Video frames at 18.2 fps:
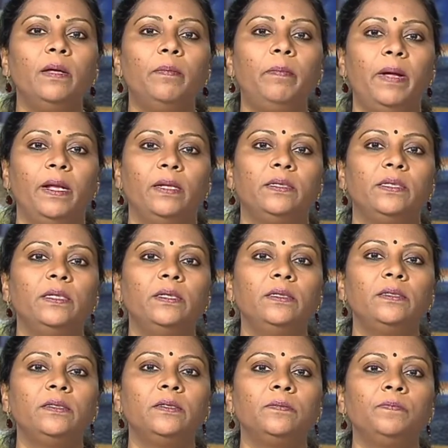the
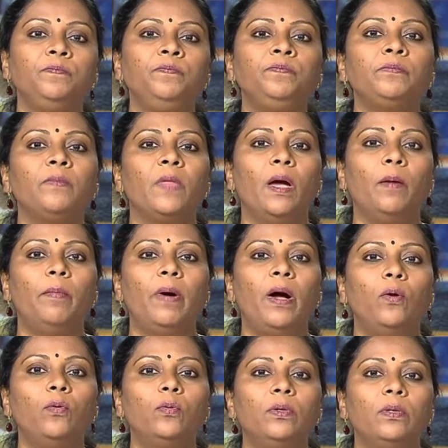pulses,
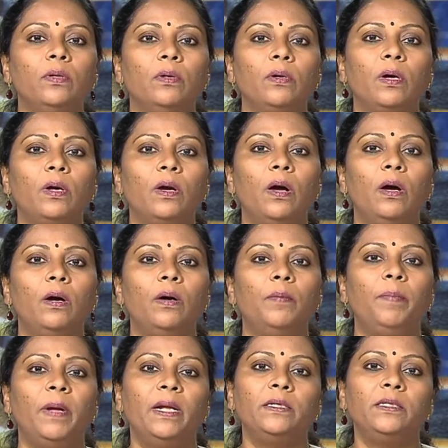about
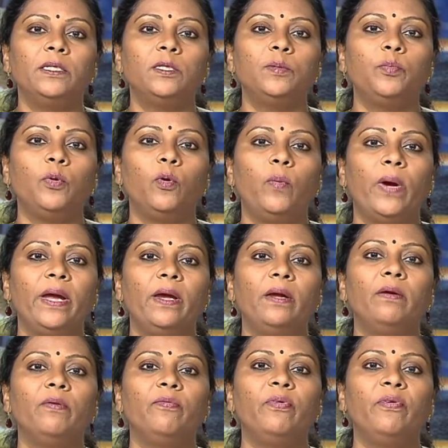pulses
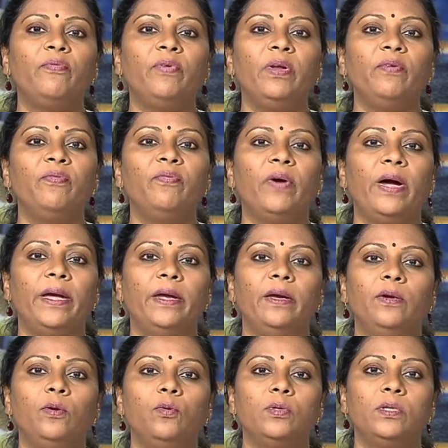provide
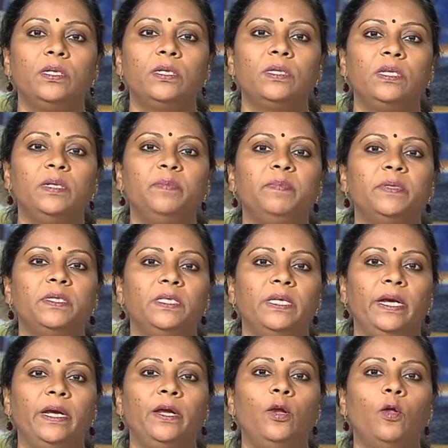55 to
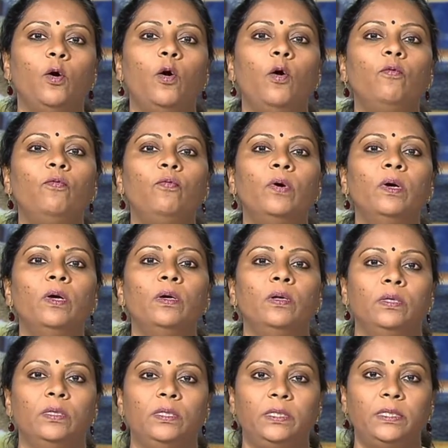60% of
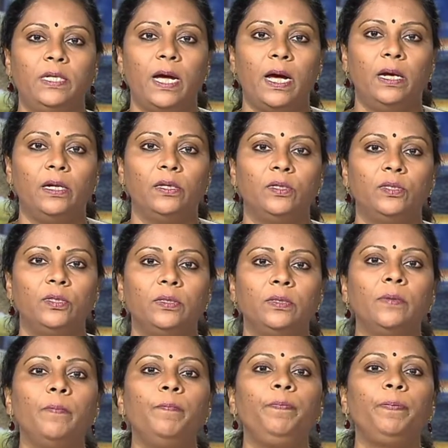starch,
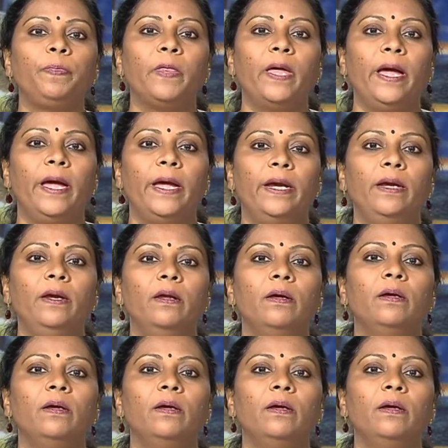and